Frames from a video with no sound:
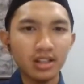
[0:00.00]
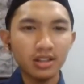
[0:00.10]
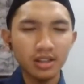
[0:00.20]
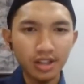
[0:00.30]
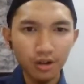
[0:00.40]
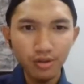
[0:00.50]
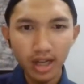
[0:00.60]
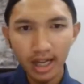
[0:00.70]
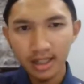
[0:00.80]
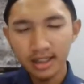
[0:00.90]
So
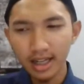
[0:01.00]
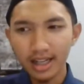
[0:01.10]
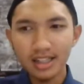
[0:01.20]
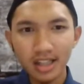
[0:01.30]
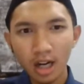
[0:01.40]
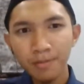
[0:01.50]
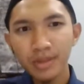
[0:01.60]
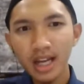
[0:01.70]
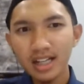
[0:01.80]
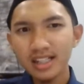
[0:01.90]
in the lean startup,
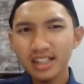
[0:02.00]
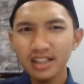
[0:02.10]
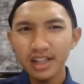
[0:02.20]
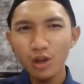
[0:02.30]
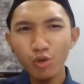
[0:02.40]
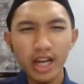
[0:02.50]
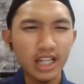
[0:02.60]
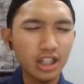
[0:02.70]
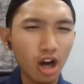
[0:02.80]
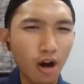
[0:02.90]
there is 3
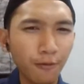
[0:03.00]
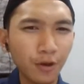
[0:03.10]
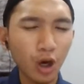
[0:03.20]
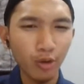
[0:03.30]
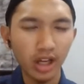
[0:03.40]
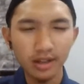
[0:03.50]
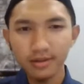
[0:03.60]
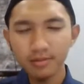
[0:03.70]
ways of growing.